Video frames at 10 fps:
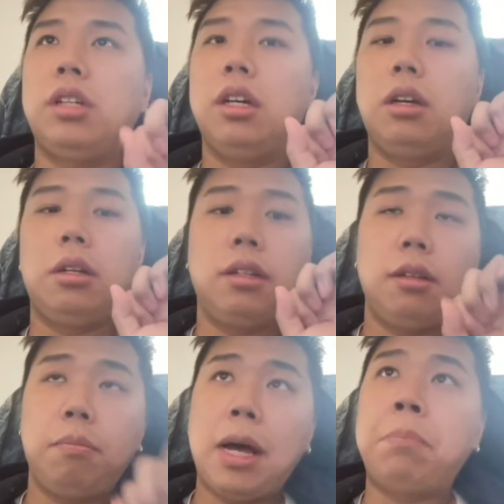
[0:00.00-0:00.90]
the
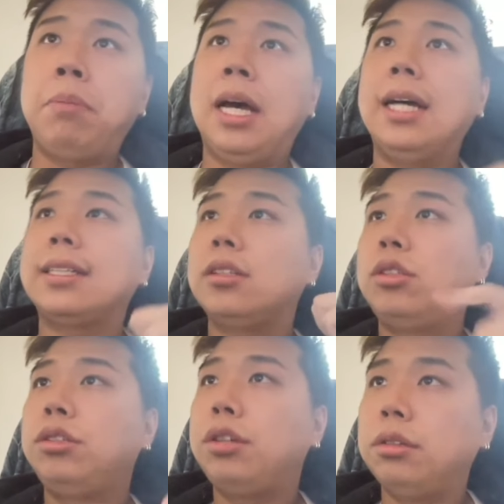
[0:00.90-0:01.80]
backpack,
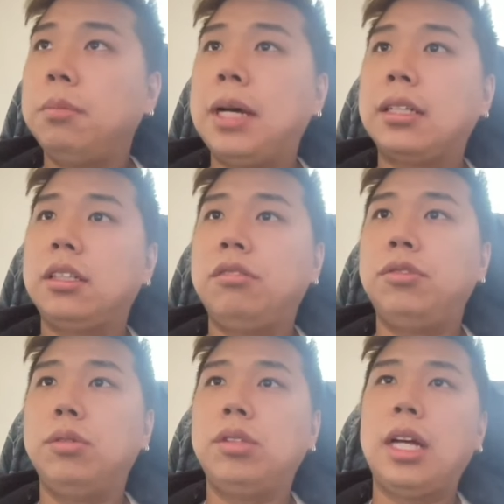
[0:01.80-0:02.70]
shoulder bag,
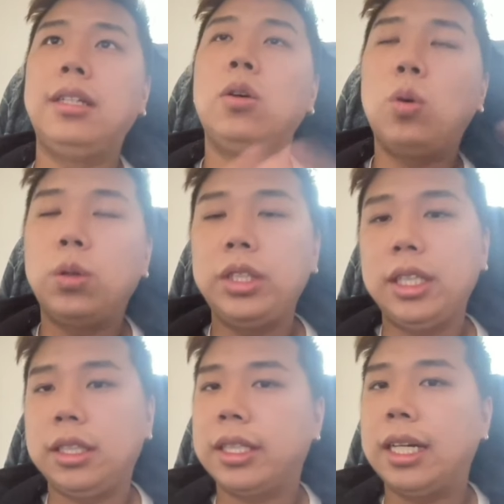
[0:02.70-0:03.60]
duffels, like all the
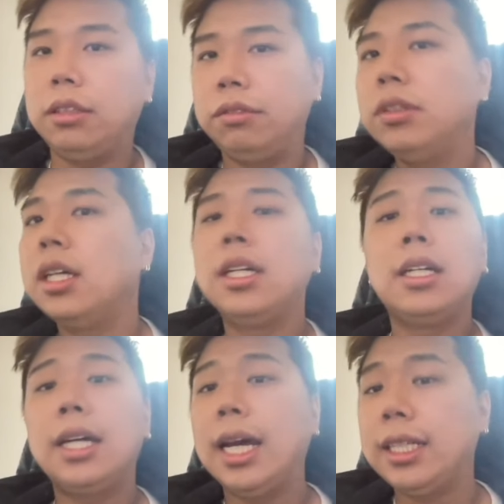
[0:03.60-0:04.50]
other kind of
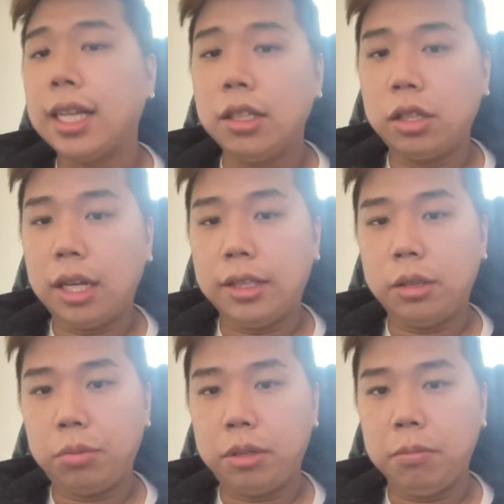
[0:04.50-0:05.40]
any kinds of Life
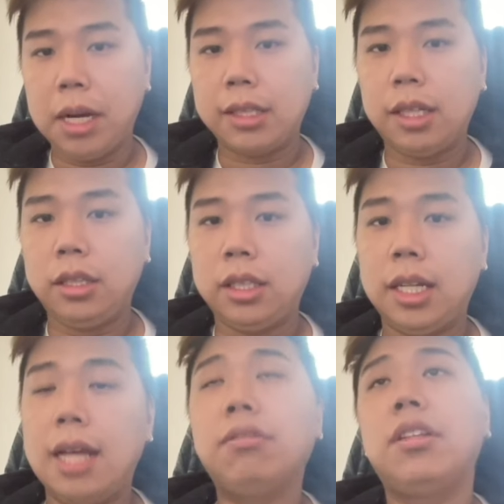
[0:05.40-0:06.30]
Supreme bags that you can
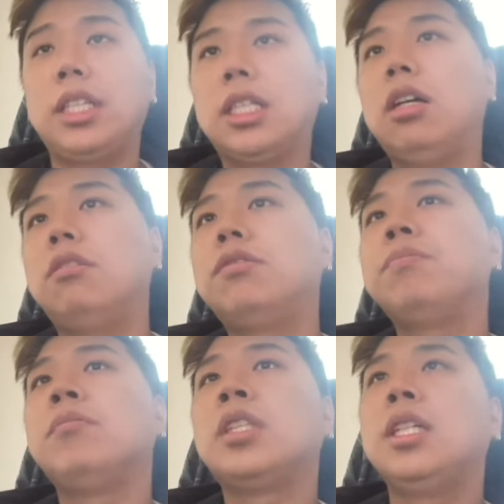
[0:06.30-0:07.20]
ever think of
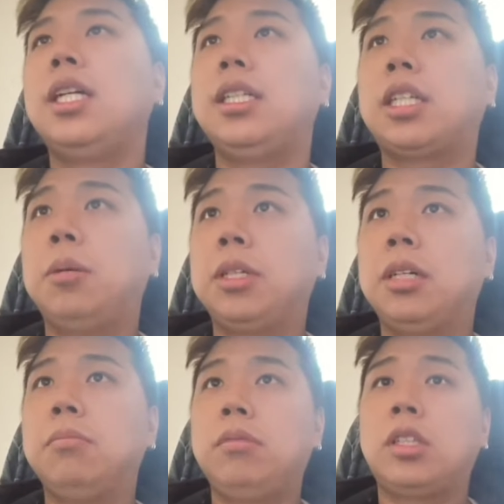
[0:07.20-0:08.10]
is
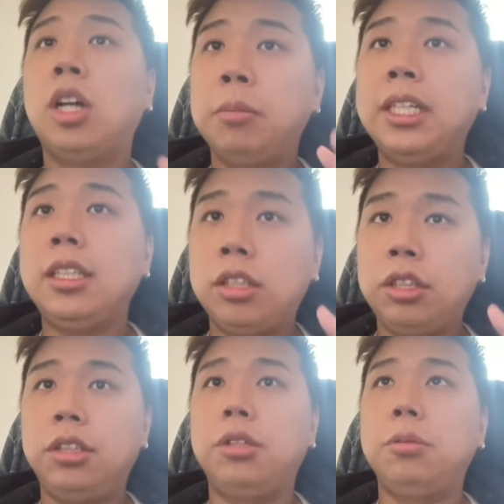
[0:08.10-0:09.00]
coming
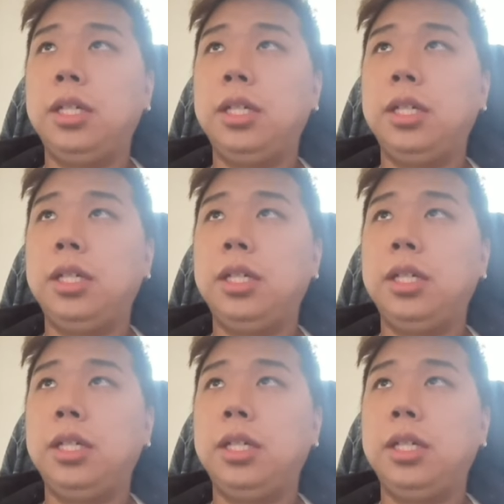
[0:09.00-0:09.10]
into you